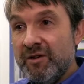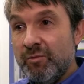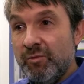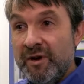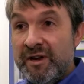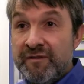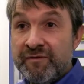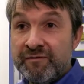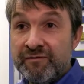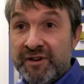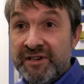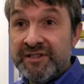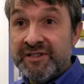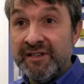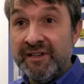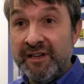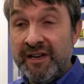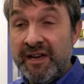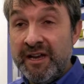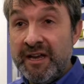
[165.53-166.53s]
We've
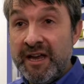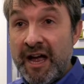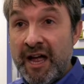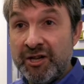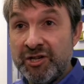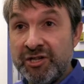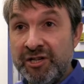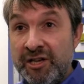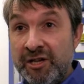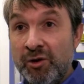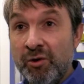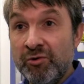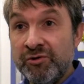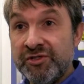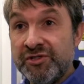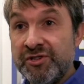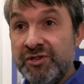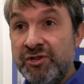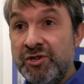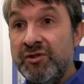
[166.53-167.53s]
recently actually
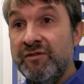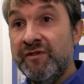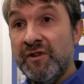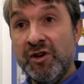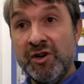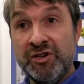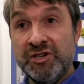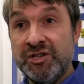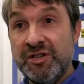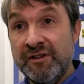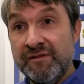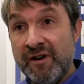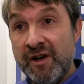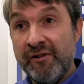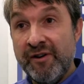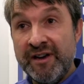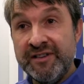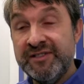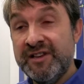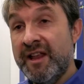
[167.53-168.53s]
launched a new version of
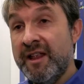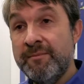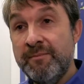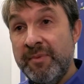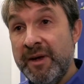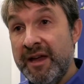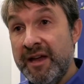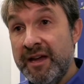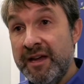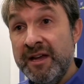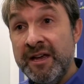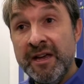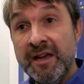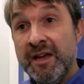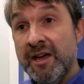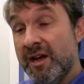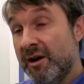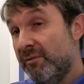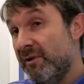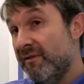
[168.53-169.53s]
our SNMP.
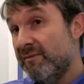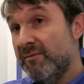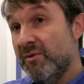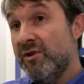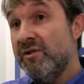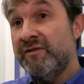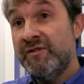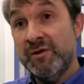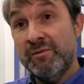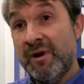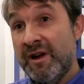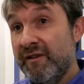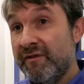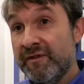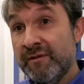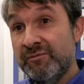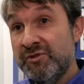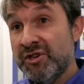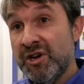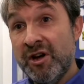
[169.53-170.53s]
We've moved away
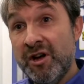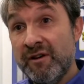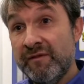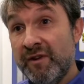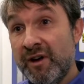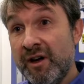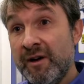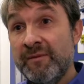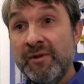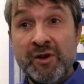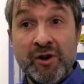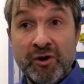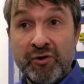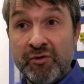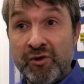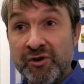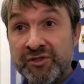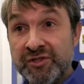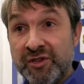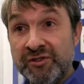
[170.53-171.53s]
from Java
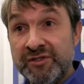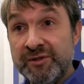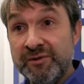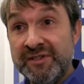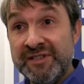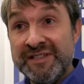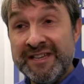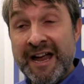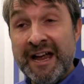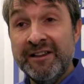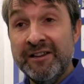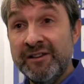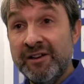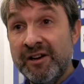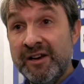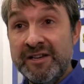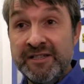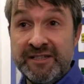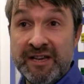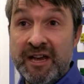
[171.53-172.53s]
across onto a
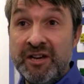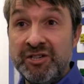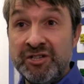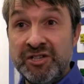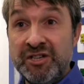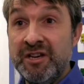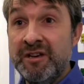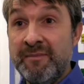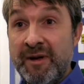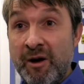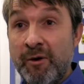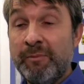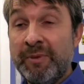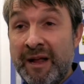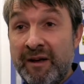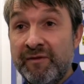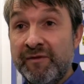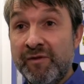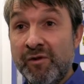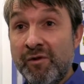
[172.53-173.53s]
standardized HTML
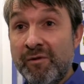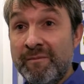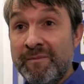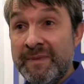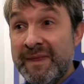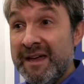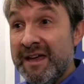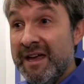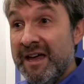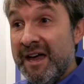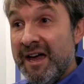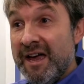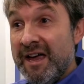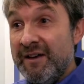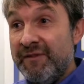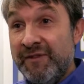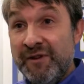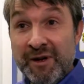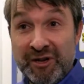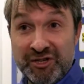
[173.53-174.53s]
platform.
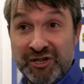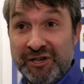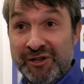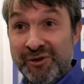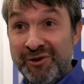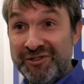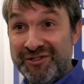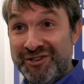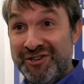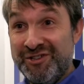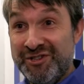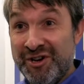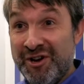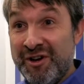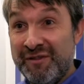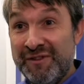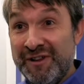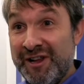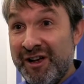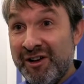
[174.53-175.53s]
If you actually looked at
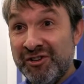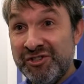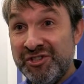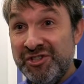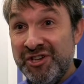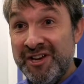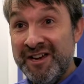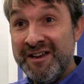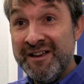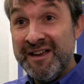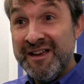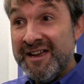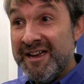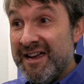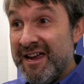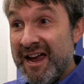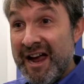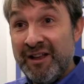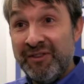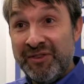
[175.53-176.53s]
Java last year,
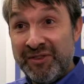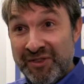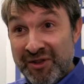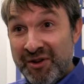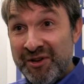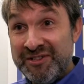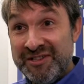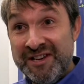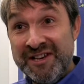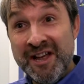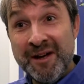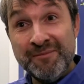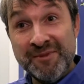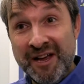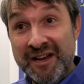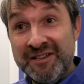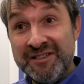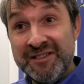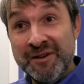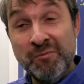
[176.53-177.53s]
it had 13
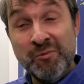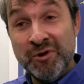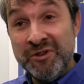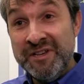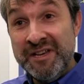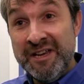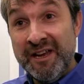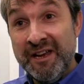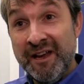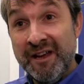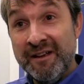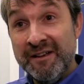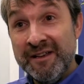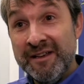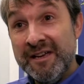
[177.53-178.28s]
updates in 1 year.